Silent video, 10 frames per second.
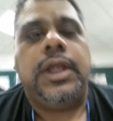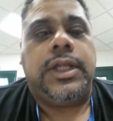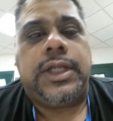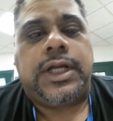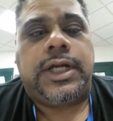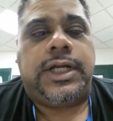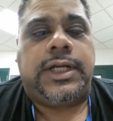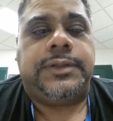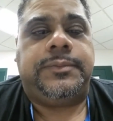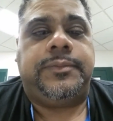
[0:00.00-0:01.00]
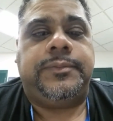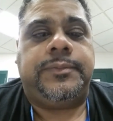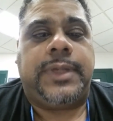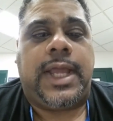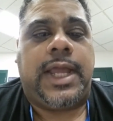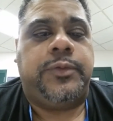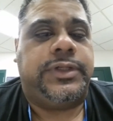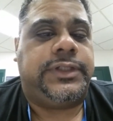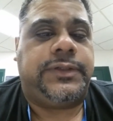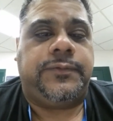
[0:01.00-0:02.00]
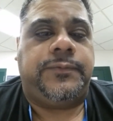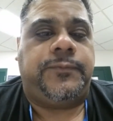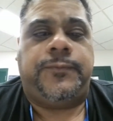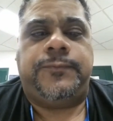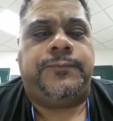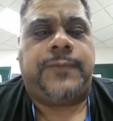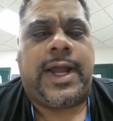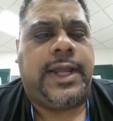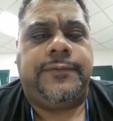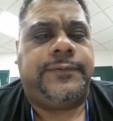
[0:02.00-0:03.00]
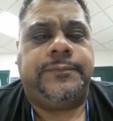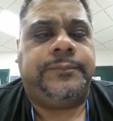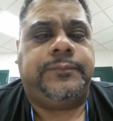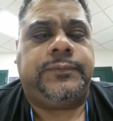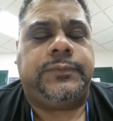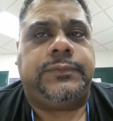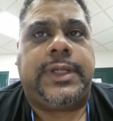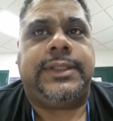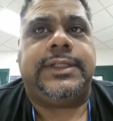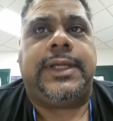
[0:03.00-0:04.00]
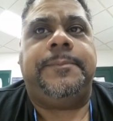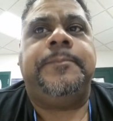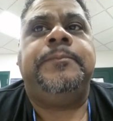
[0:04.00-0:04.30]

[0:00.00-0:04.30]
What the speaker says: I was 5 at the time.